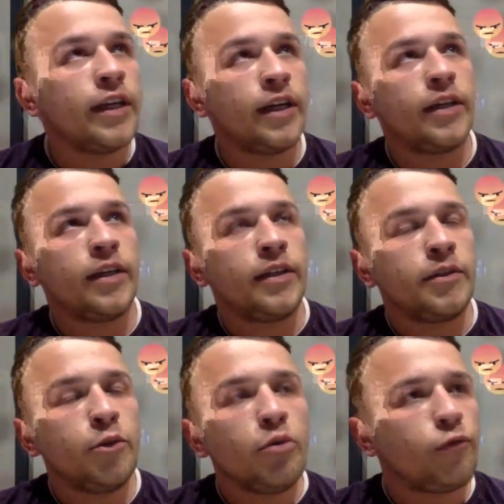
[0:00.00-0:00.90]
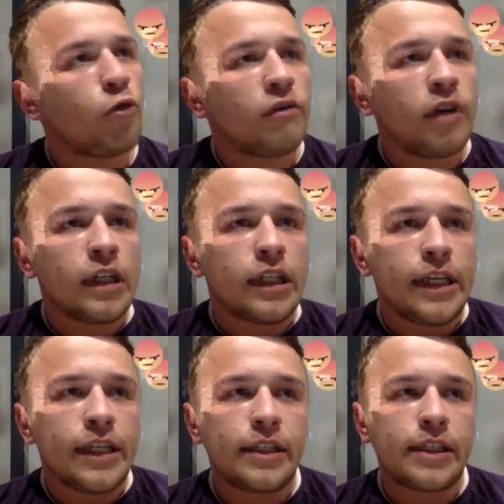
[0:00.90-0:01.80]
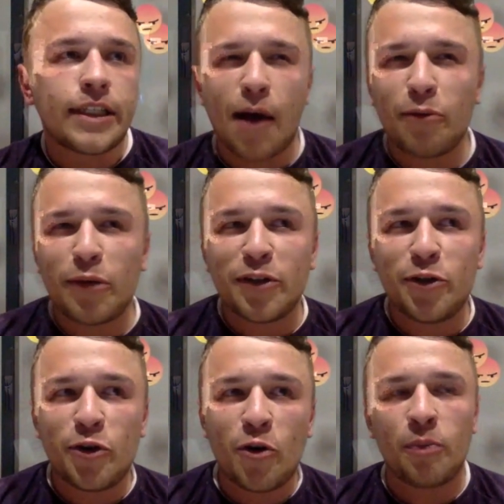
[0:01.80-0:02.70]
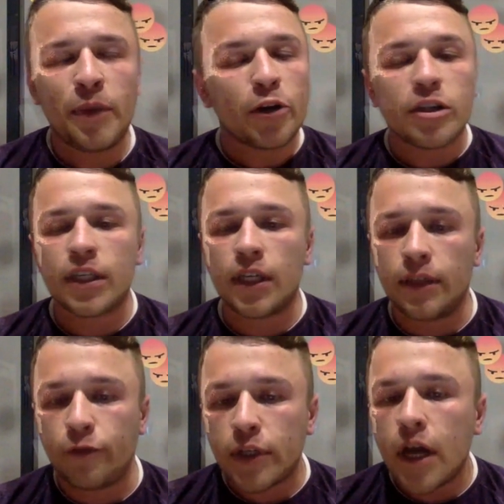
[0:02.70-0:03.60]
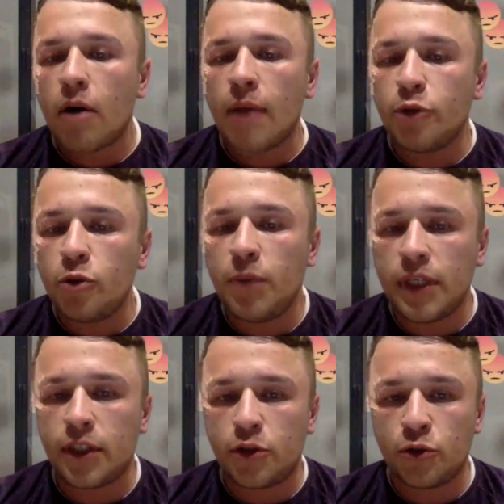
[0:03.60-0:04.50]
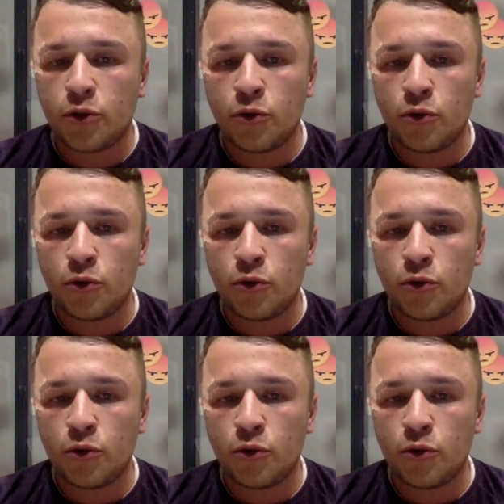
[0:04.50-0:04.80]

Uh, look forward is someone, you know, because uh, for now I'm too busy to,